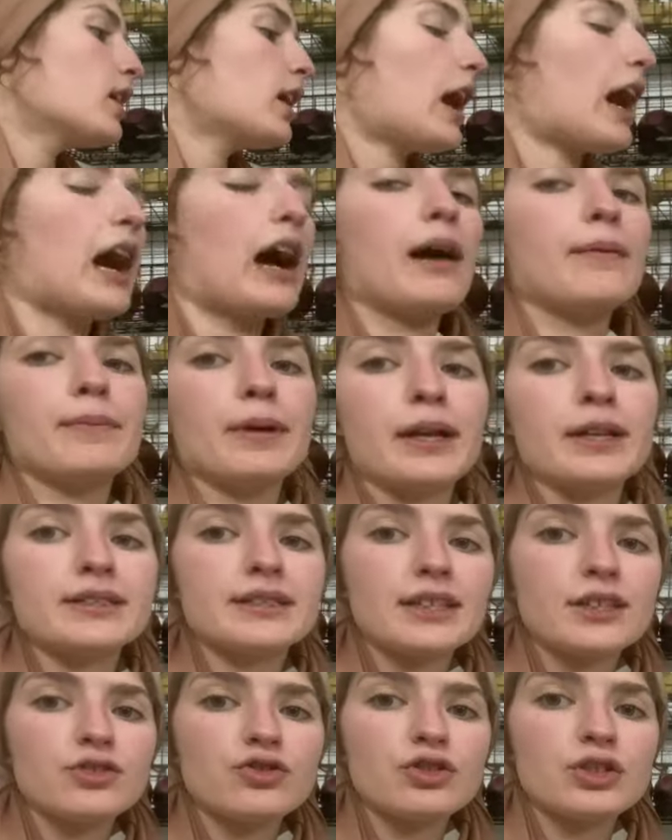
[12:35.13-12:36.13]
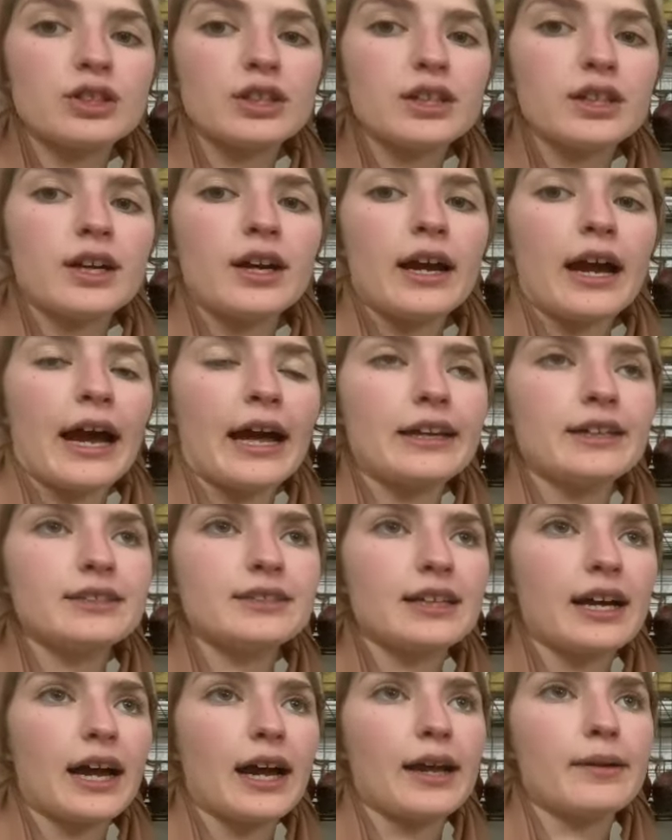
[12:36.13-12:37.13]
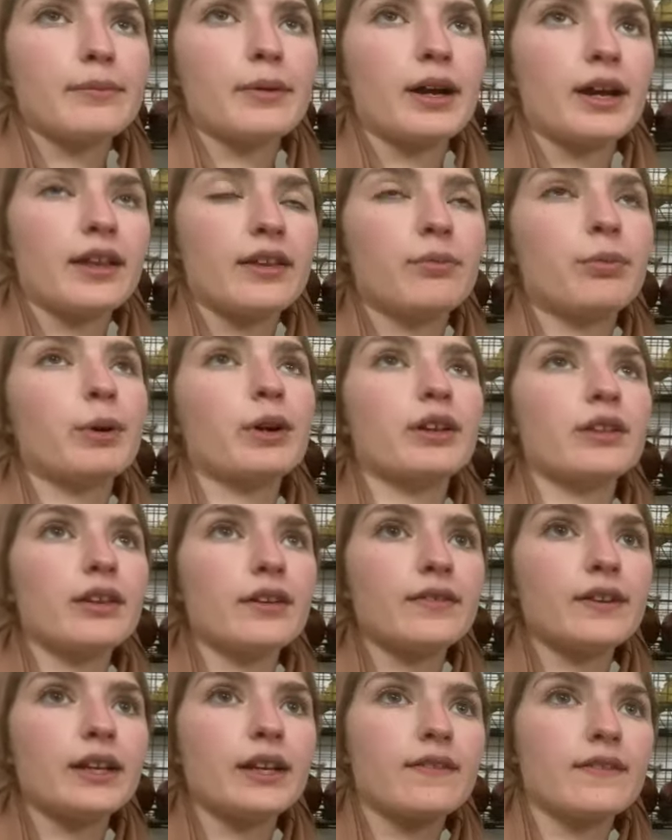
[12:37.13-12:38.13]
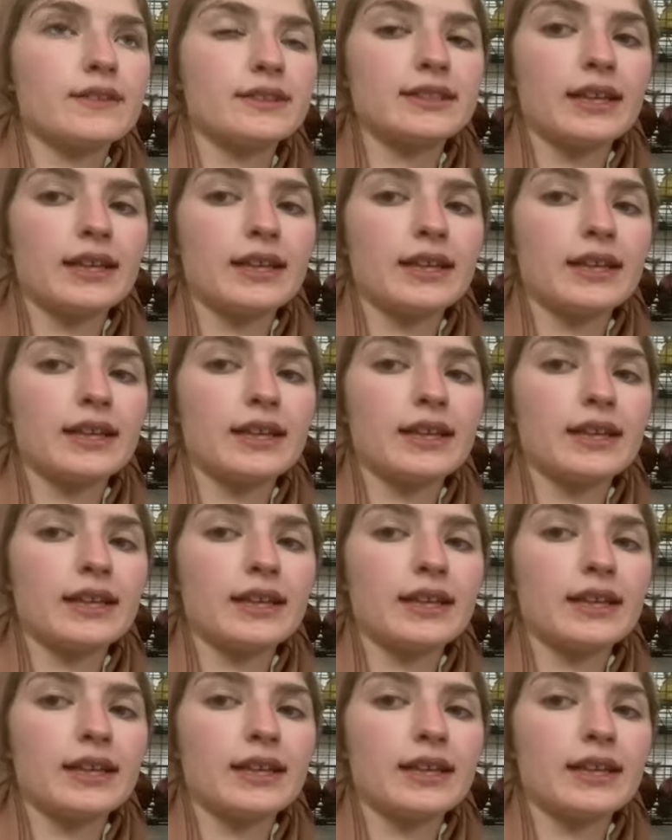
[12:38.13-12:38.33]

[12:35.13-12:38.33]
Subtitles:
And essentially, anytime we're living in